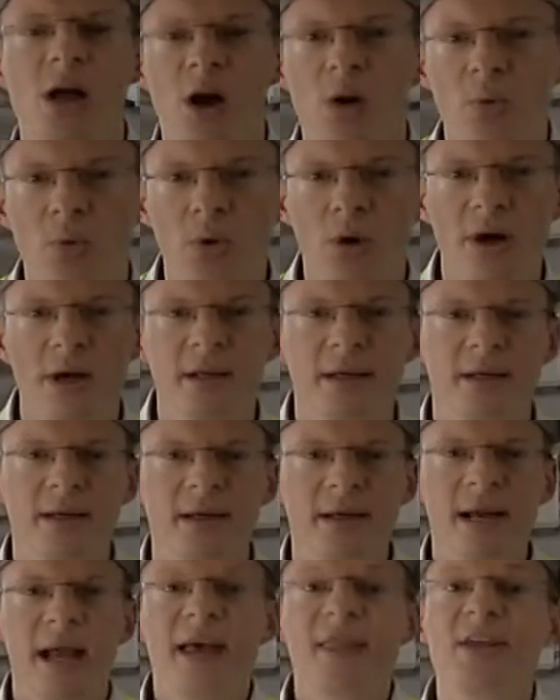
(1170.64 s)
one.
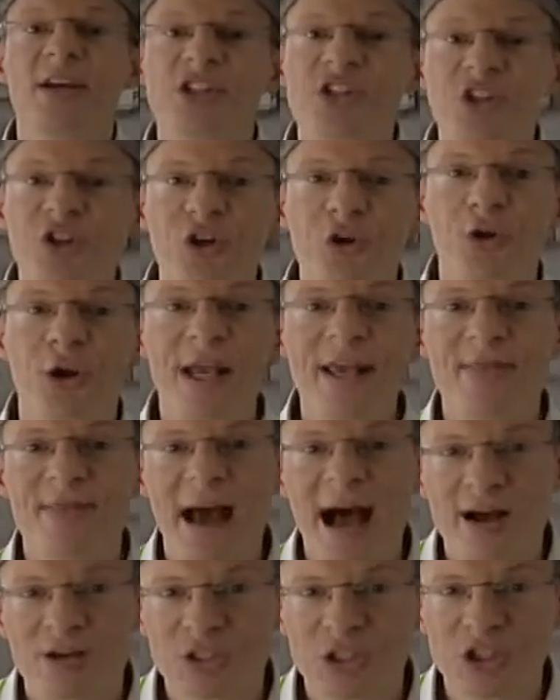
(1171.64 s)
This
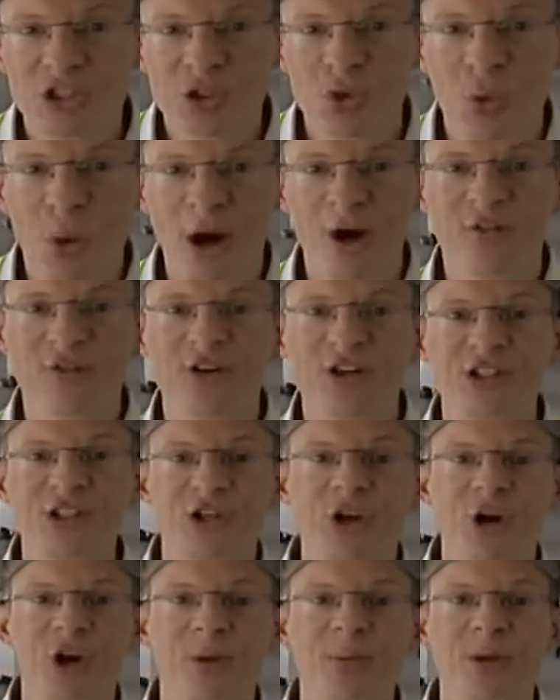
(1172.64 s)
30,000 square foot
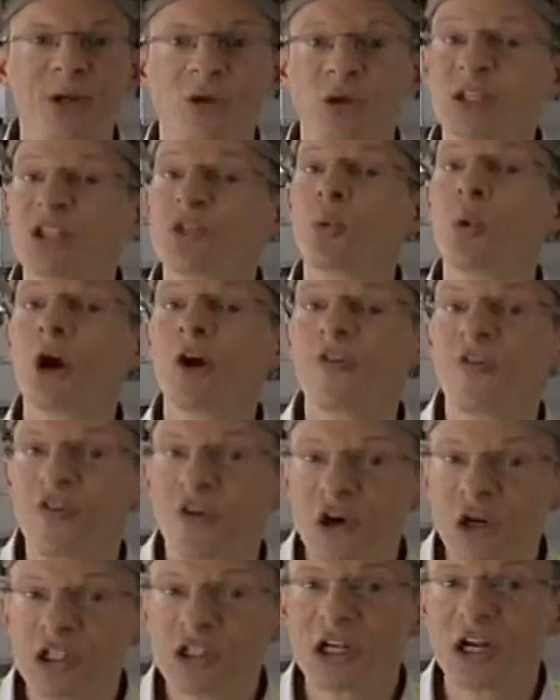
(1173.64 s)
terminal is where
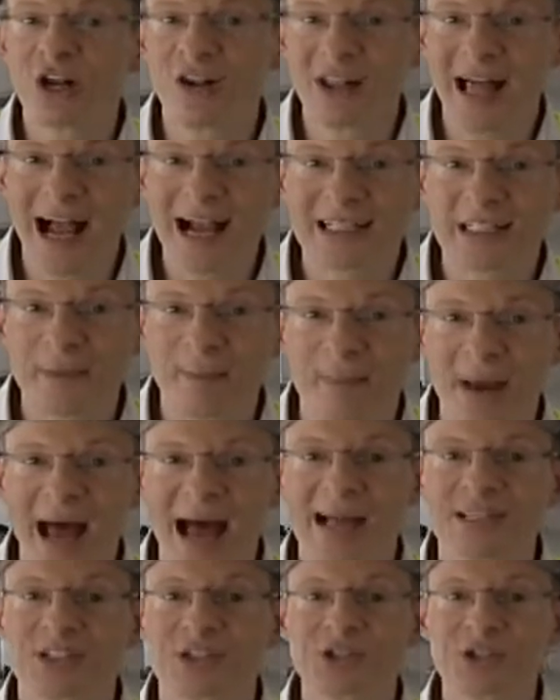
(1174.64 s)
Virgin Galactic
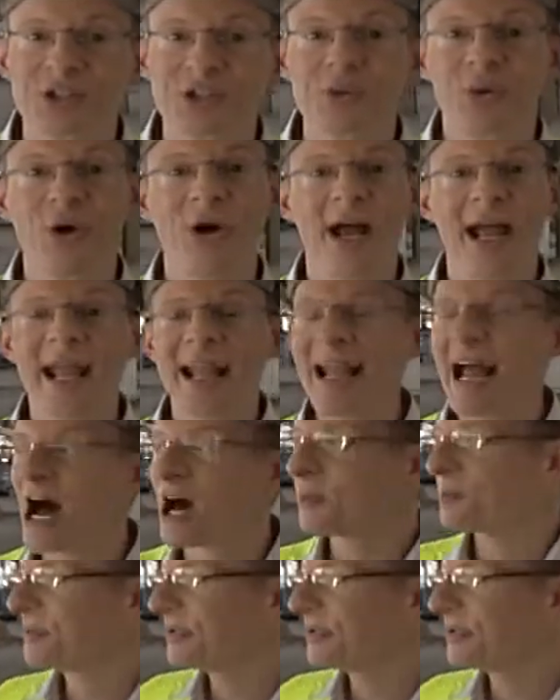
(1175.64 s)
passengers will hang out